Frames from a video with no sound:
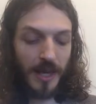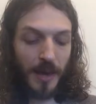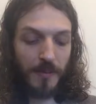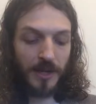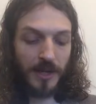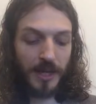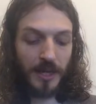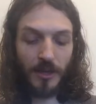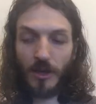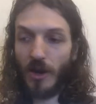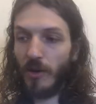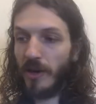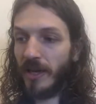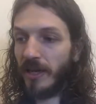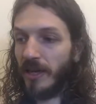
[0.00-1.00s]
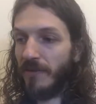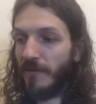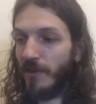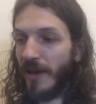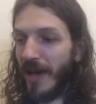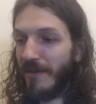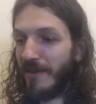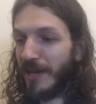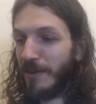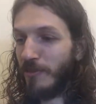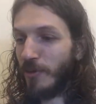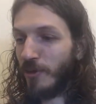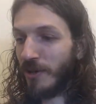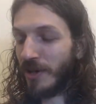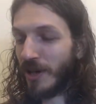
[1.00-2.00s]
I'm gonna get going. If you have any
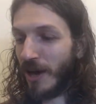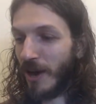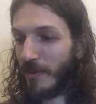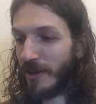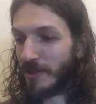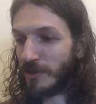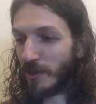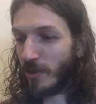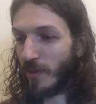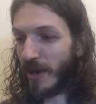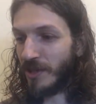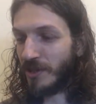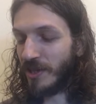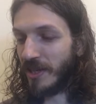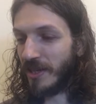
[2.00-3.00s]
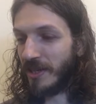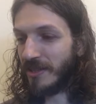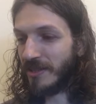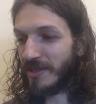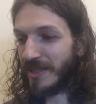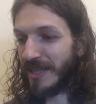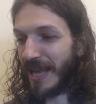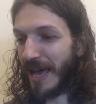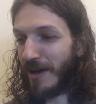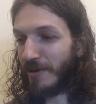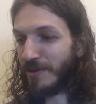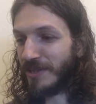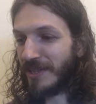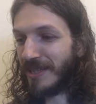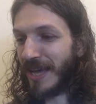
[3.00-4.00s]
more comments or questions, now
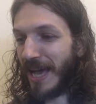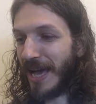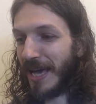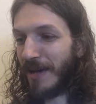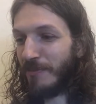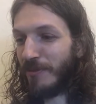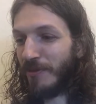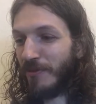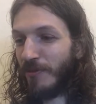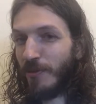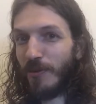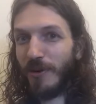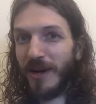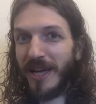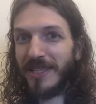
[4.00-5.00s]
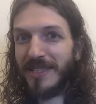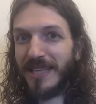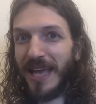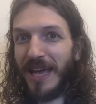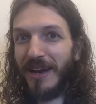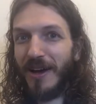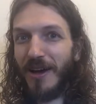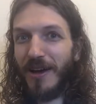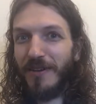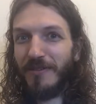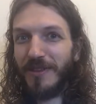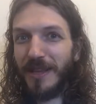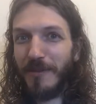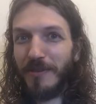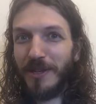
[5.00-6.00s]
is the time before I sign off,
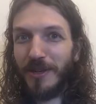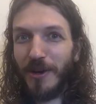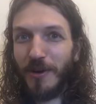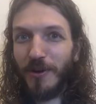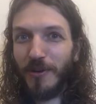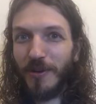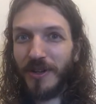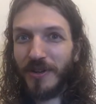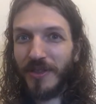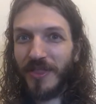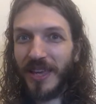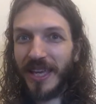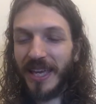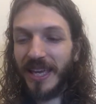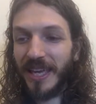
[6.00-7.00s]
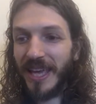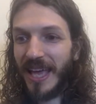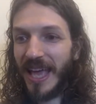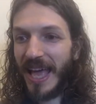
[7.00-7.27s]
and let me know what you're thinking.